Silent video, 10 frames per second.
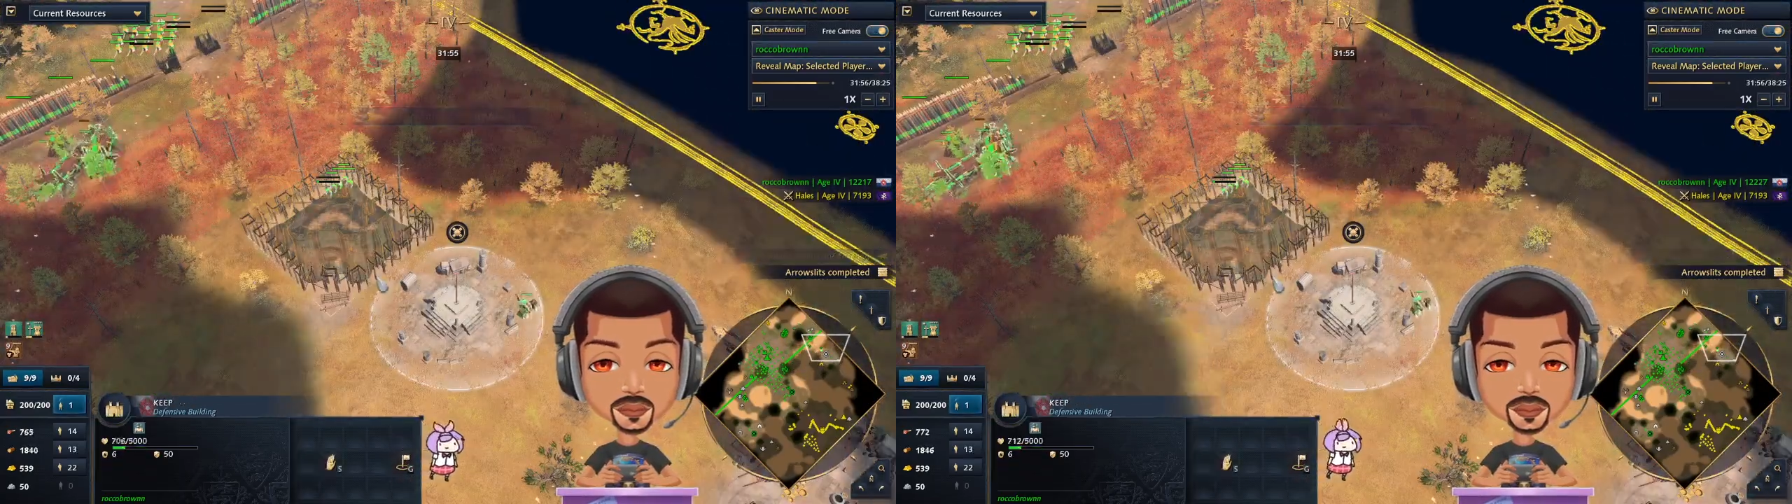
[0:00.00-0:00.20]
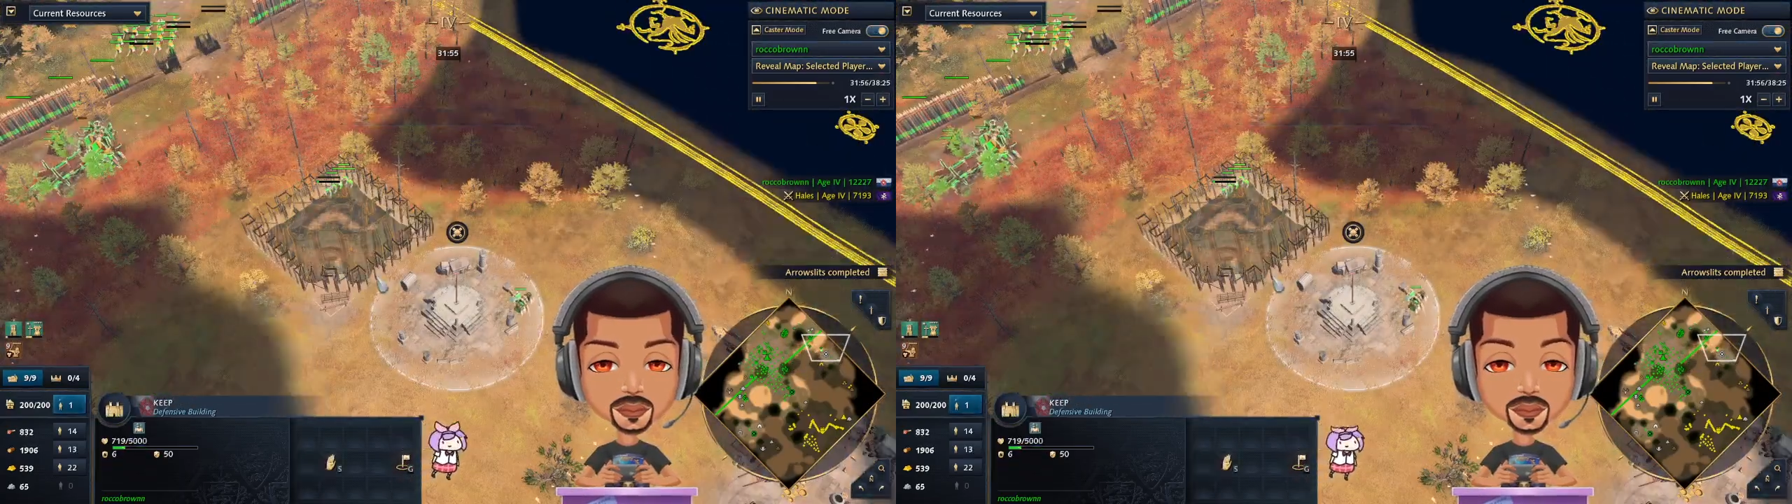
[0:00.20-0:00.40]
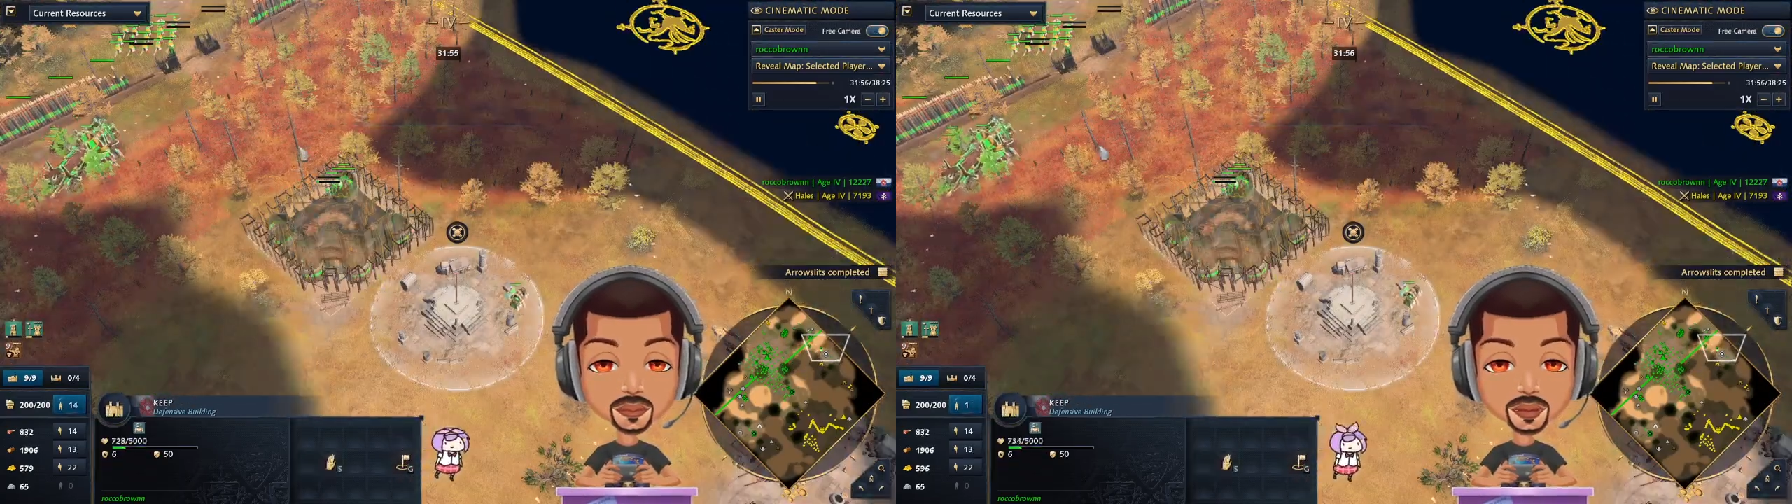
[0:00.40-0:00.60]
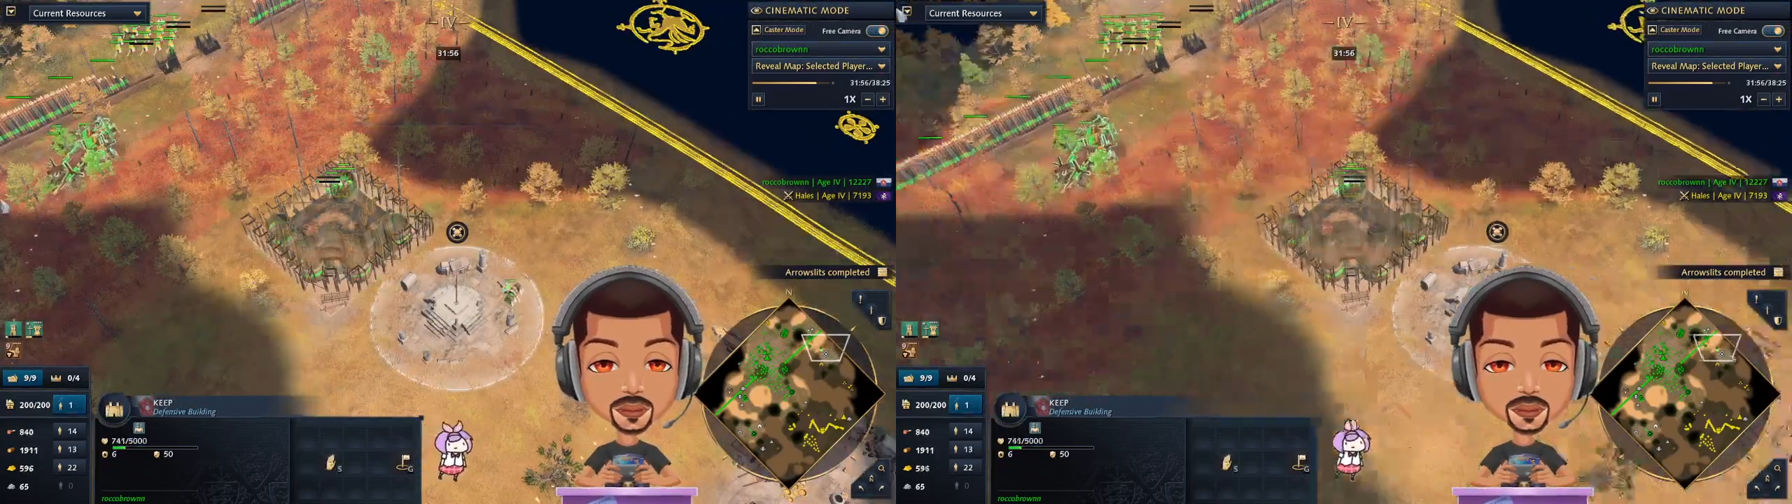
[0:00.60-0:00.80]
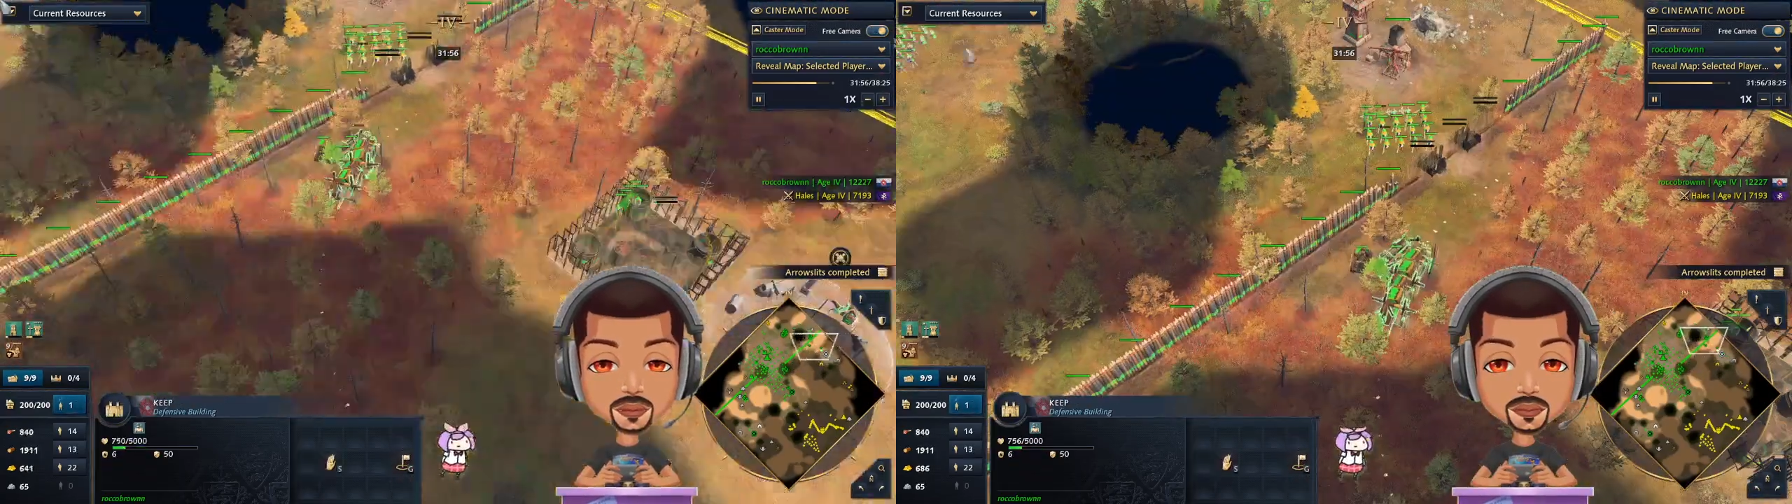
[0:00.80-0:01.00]
keep, which
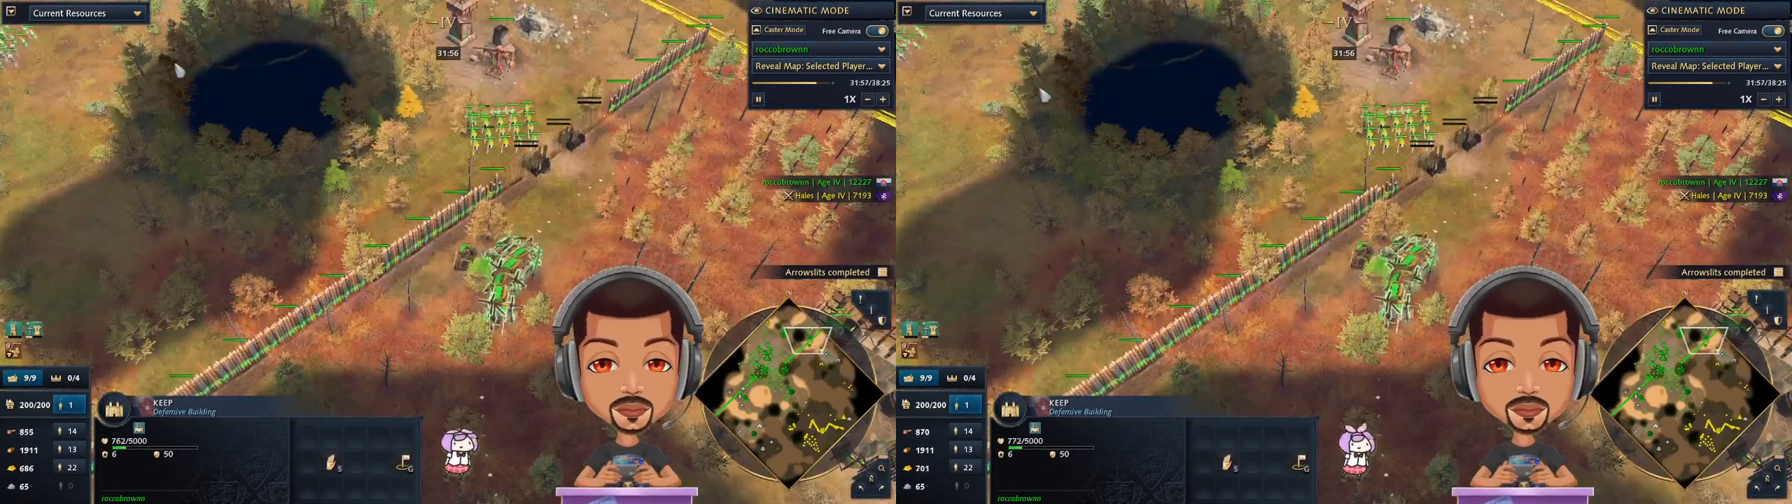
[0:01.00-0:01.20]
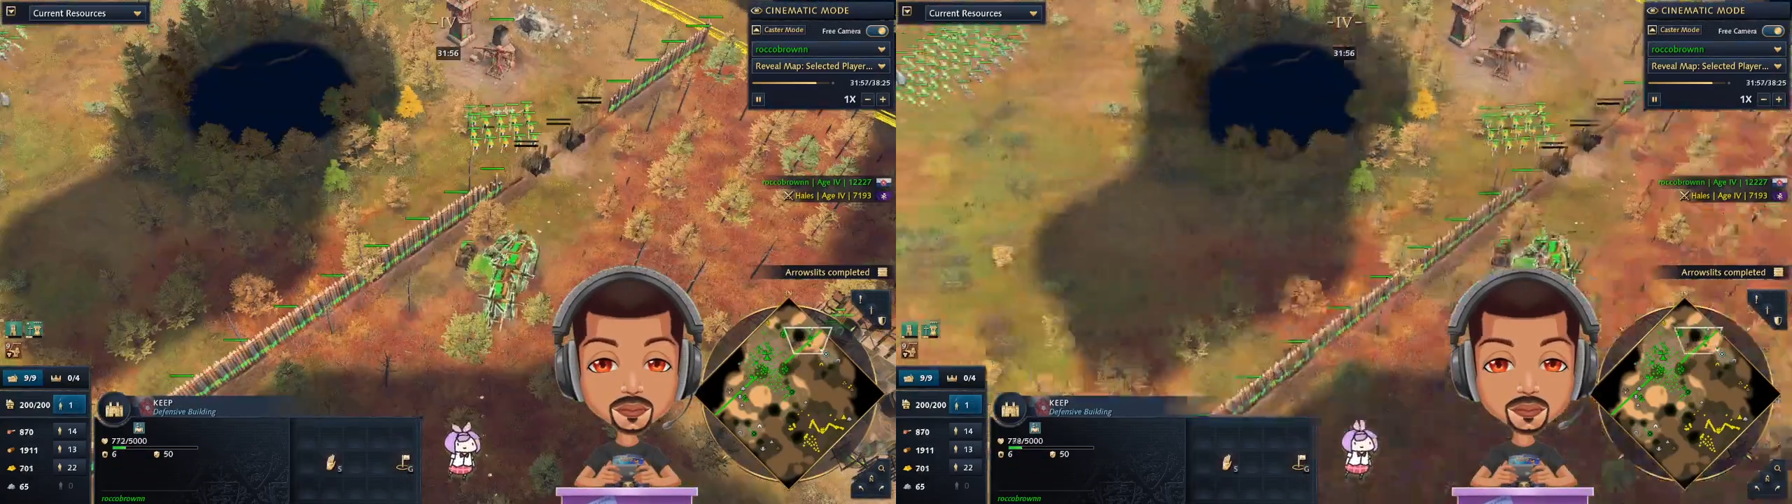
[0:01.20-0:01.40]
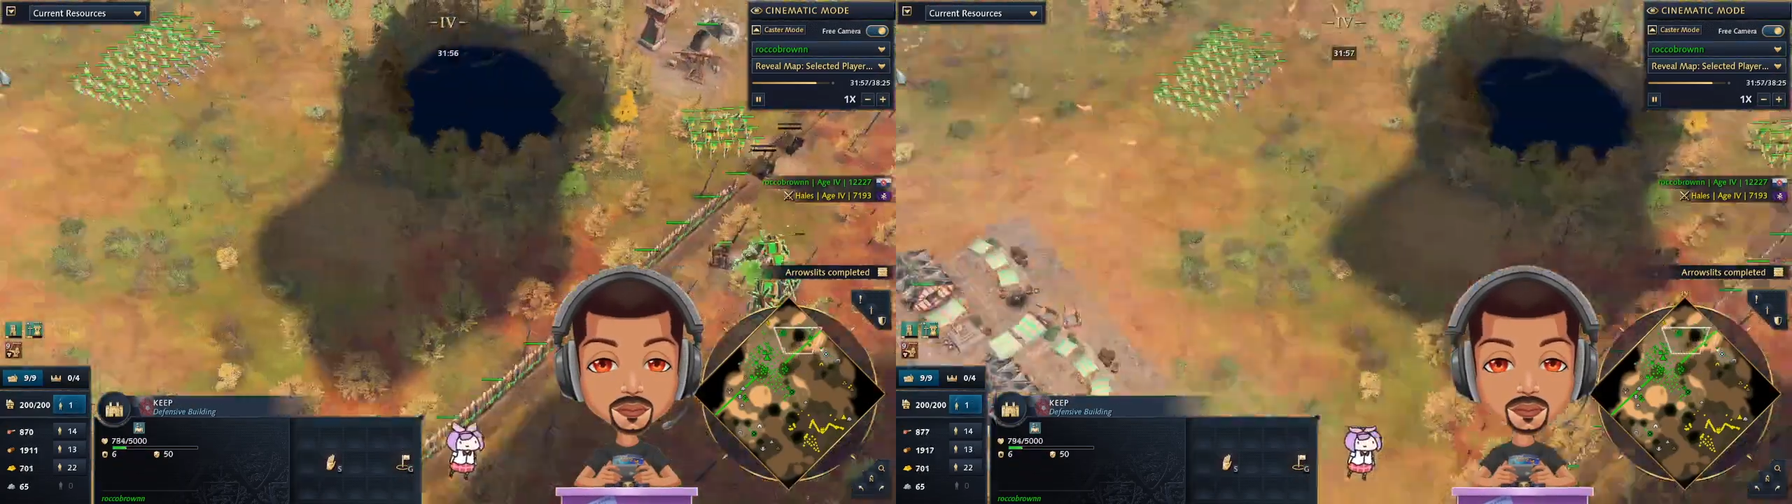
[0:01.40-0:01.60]
was good.